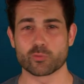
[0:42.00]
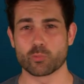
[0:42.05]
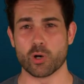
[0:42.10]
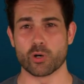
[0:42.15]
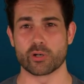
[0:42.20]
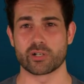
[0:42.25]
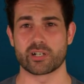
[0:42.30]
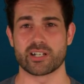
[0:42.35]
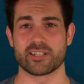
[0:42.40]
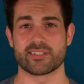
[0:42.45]

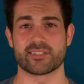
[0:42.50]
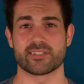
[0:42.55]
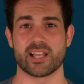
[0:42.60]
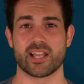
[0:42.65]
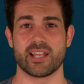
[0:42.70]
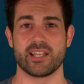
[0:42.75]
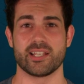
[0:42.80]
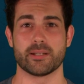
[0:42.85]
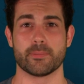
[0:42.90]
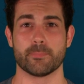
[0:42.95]
quoted as
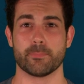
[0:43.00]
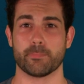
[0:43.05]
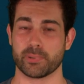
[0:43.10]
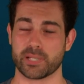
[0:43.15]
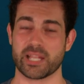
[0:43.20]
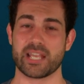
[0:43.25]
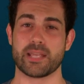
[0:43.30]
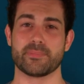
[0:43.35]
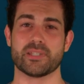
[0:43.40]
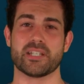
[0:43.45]
saying,
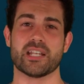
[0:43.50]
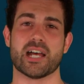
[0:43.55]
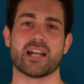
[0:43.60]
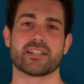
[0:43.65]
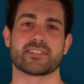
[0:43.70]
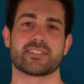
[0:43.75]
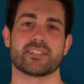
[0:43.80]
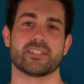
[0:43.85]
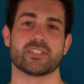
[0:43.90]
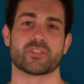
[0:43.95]
blame the
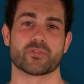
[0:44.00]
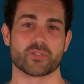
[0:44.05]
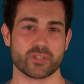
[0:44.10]
Nazis